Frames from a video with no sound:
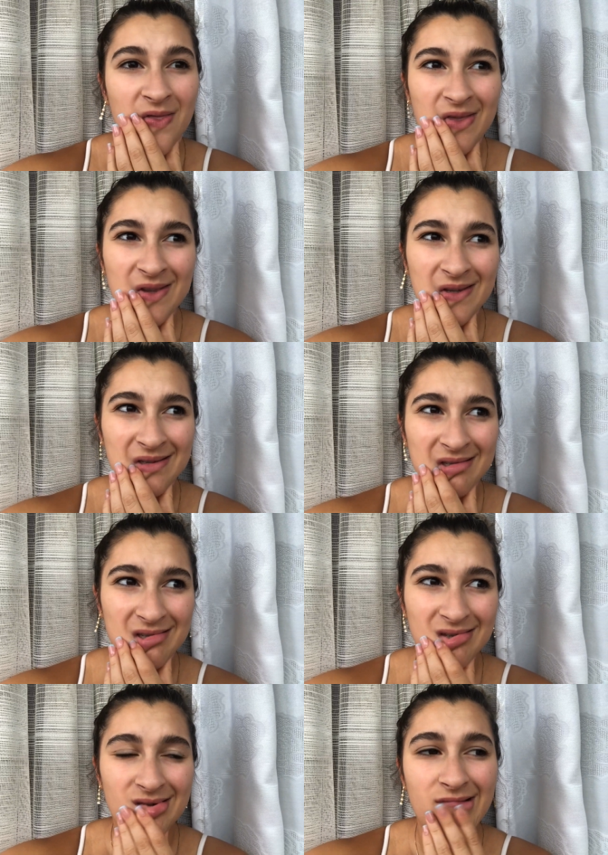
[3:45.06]

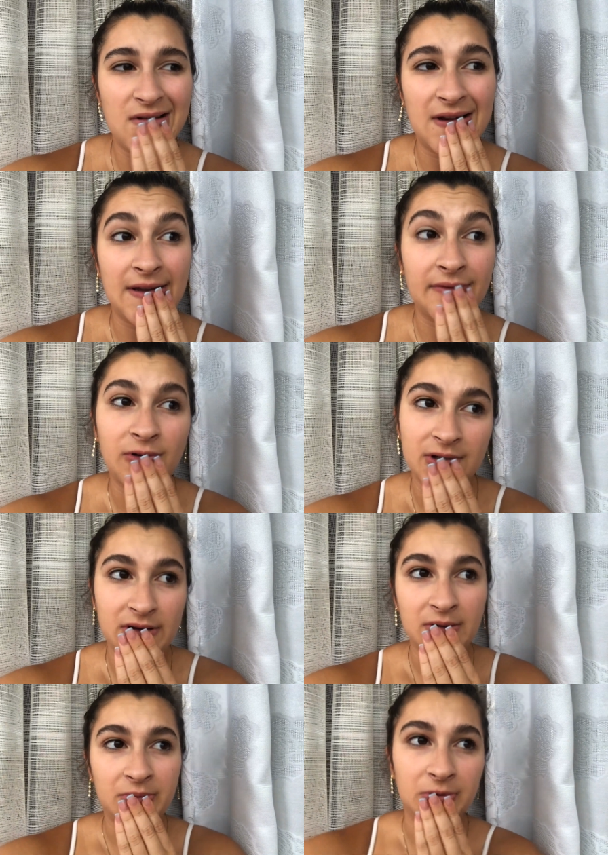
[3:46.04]
there's, like, for
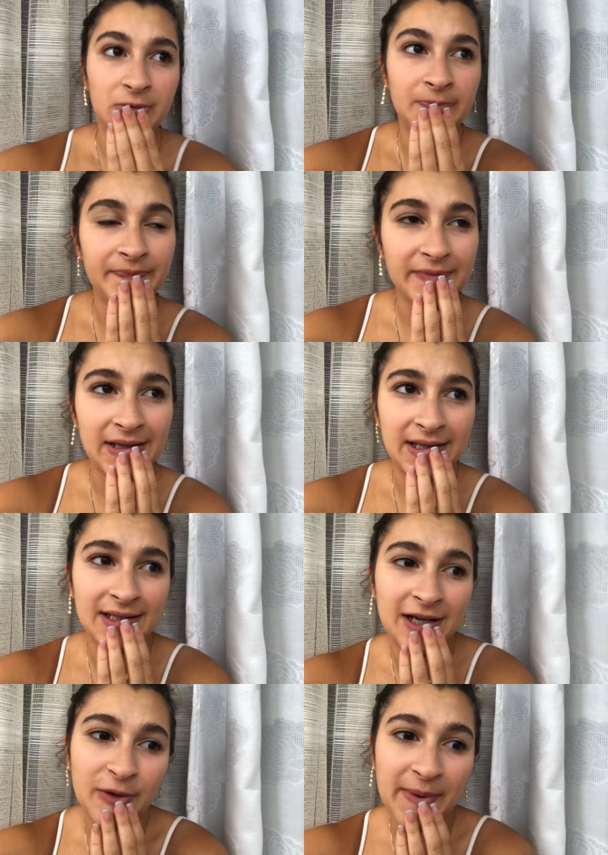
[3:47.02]
example, in
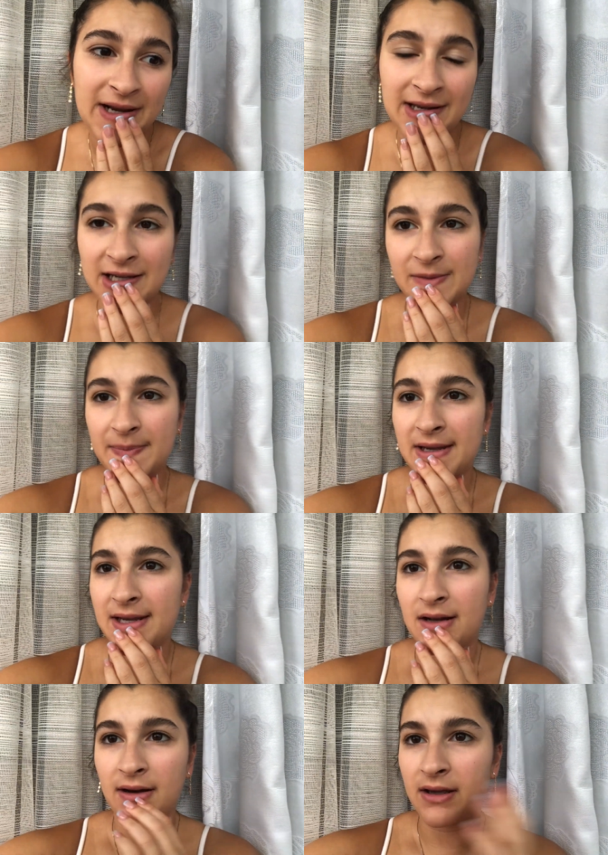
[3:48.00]
Albania it's
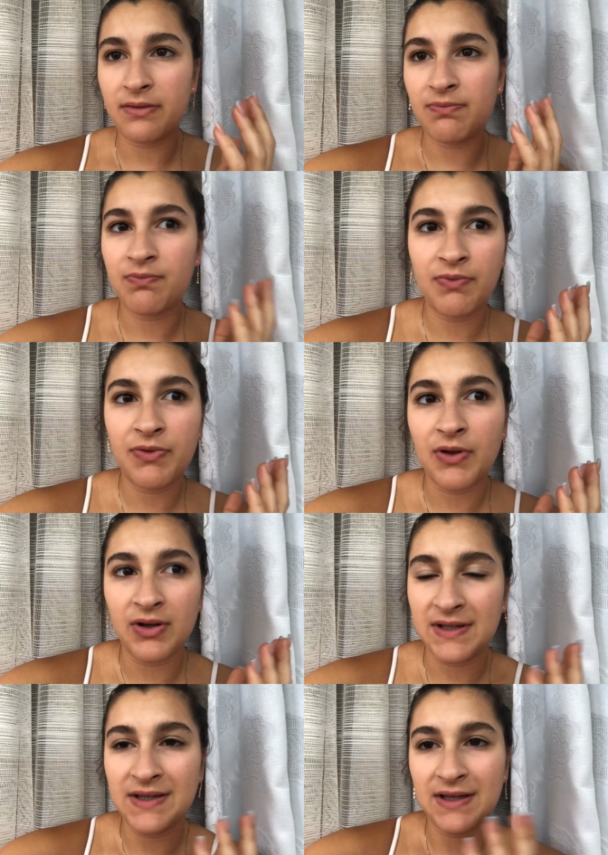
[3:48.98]
been like
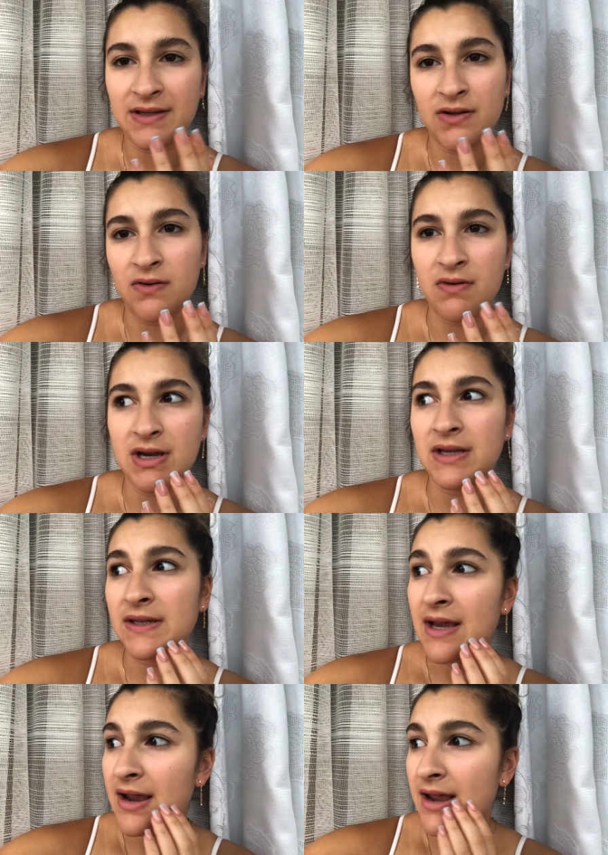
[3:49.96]
thirty-six degrees,
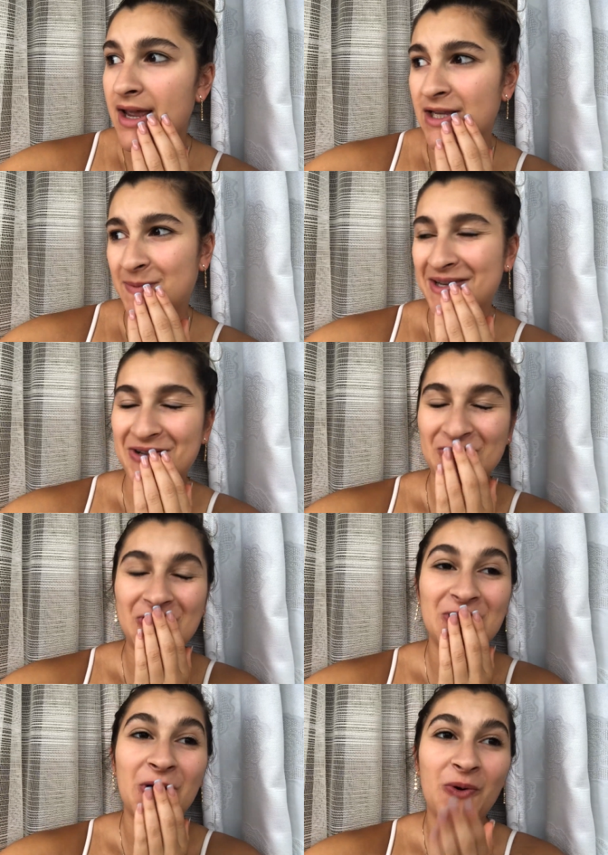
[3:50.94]
it's been
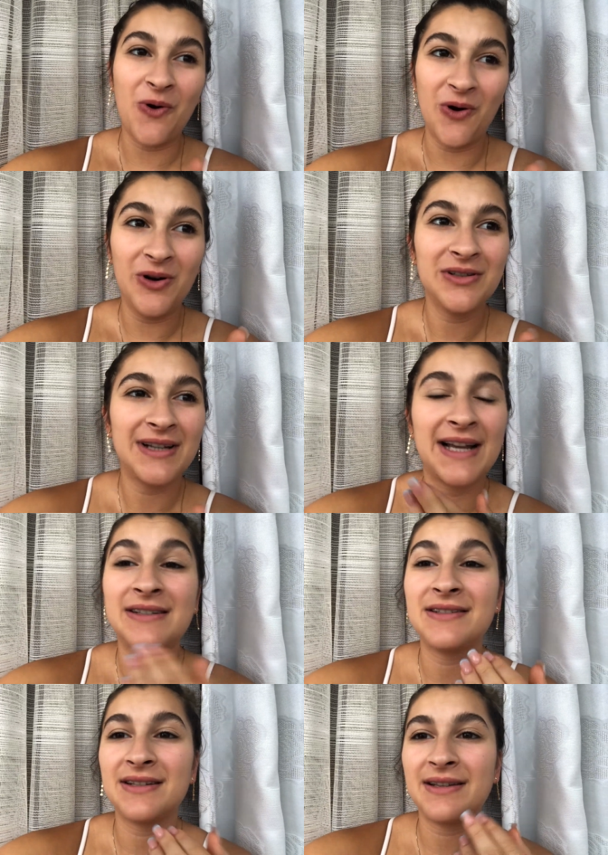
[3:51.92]
so hot,
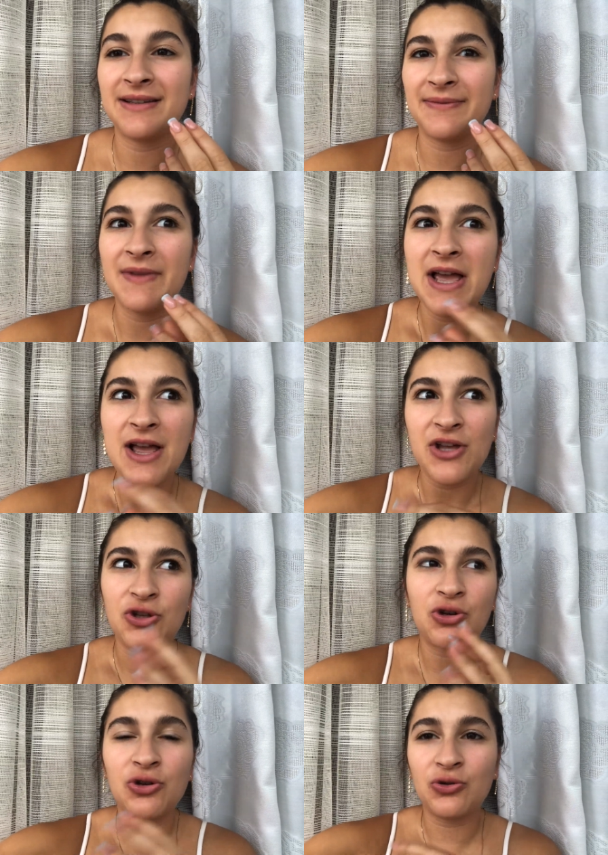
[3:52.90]
and you
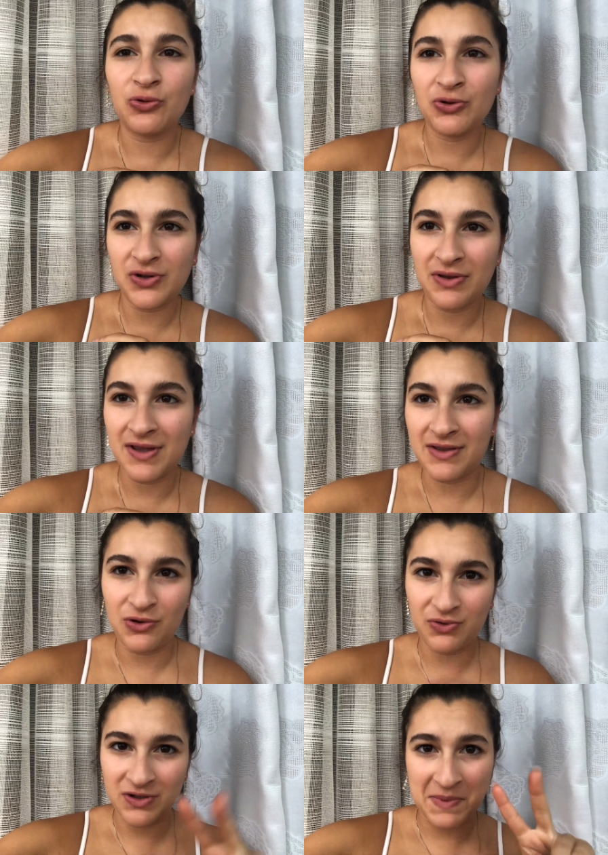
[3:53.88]
could also think that
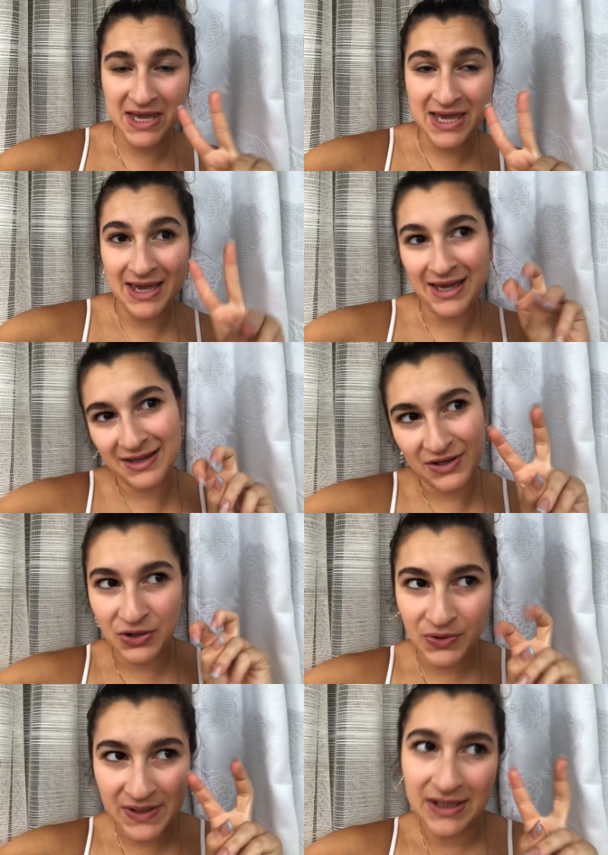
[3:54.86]
you're just making
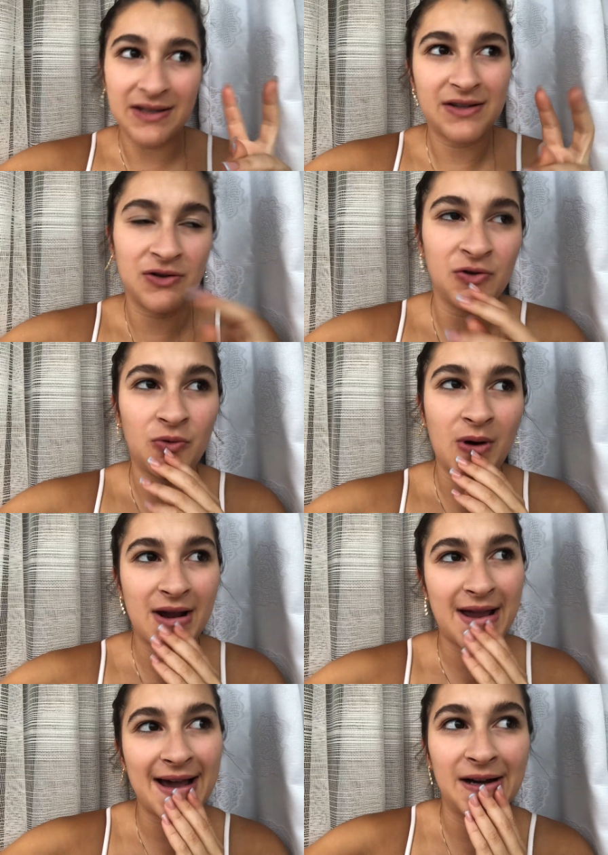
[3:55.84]
excuses to not
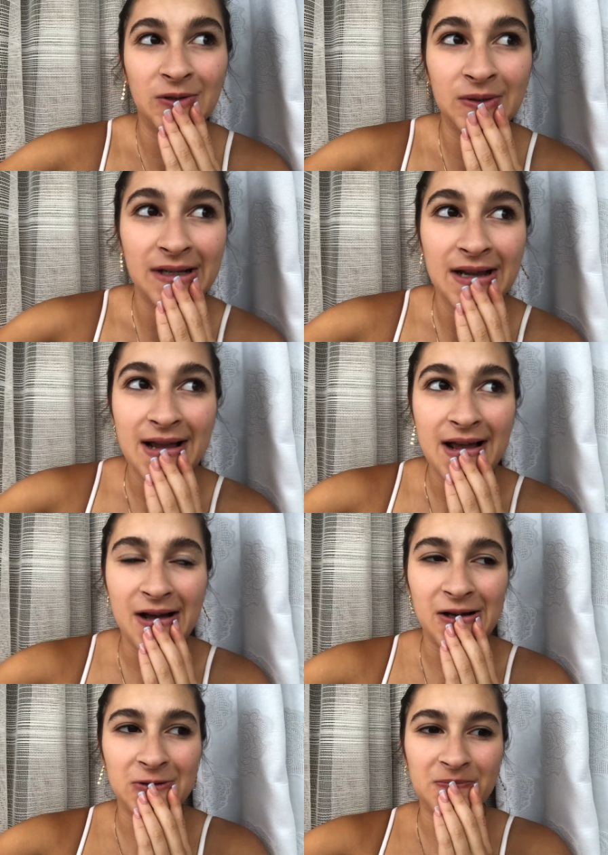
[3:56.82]
work out,
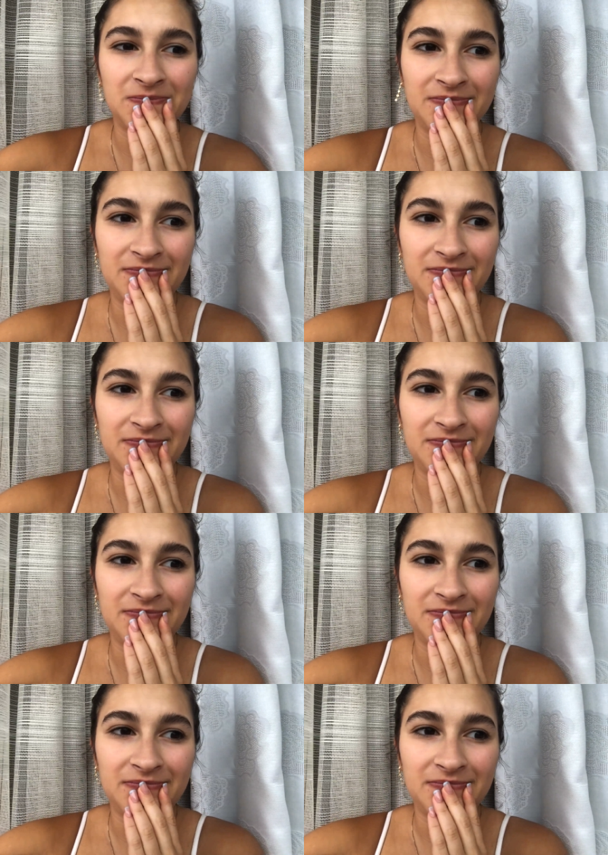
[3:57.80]
um,